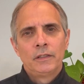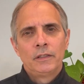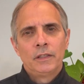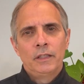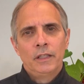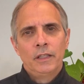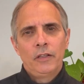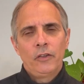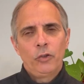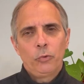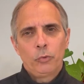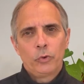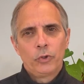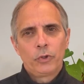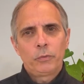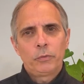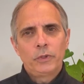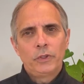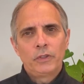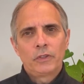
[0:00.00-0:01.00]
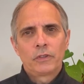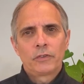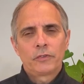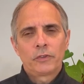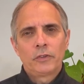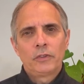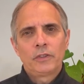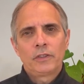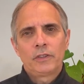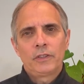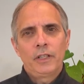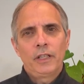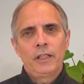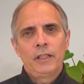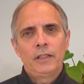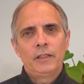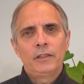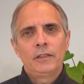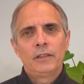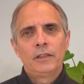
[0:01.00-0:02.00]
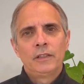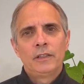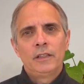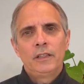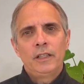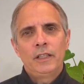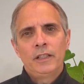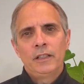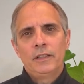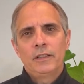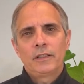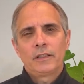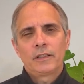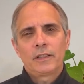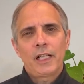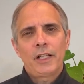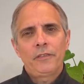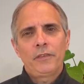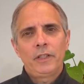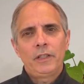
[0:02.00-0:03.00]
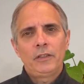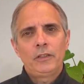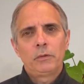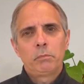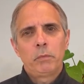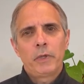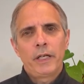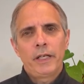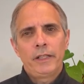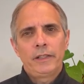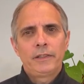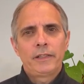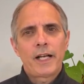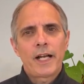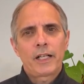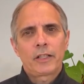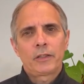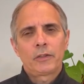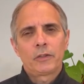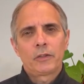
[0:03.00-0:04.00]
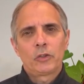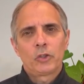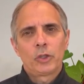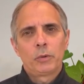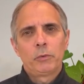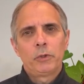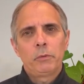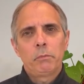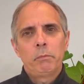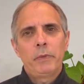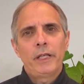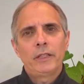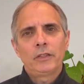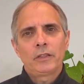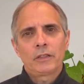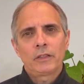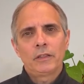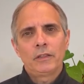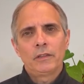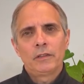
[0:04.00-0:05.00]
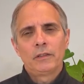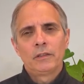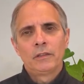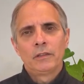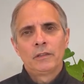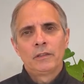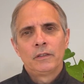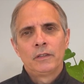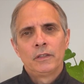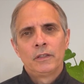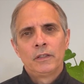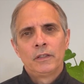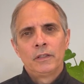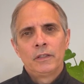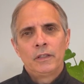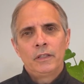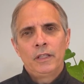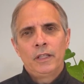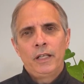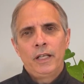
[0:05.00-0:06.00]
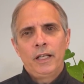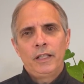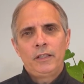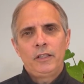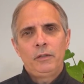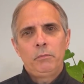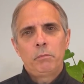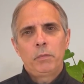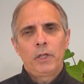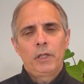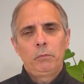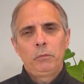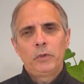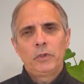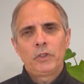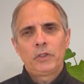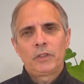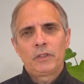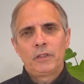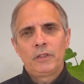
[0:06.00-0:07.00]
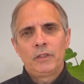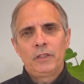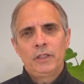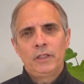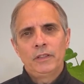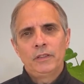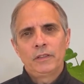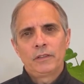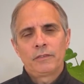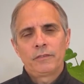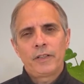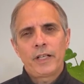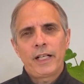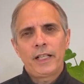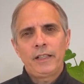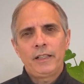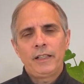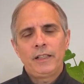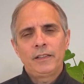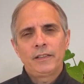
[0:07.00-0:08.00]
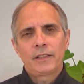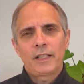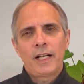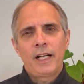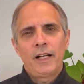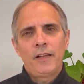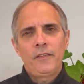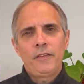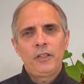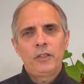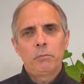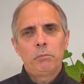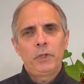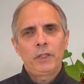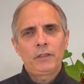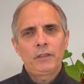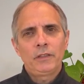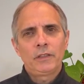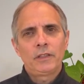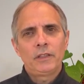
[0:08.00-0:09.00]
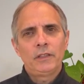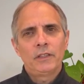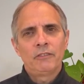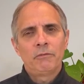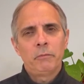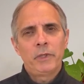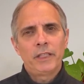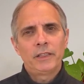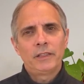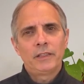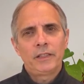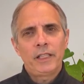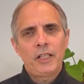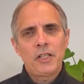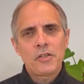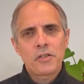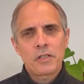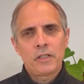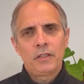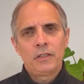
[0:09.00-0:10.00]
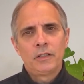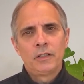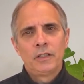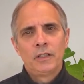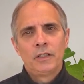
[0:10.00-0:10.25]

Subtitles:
The work was first done in the 70s by a Dr. Herbert Benson, and he published his findings on the ability of meditation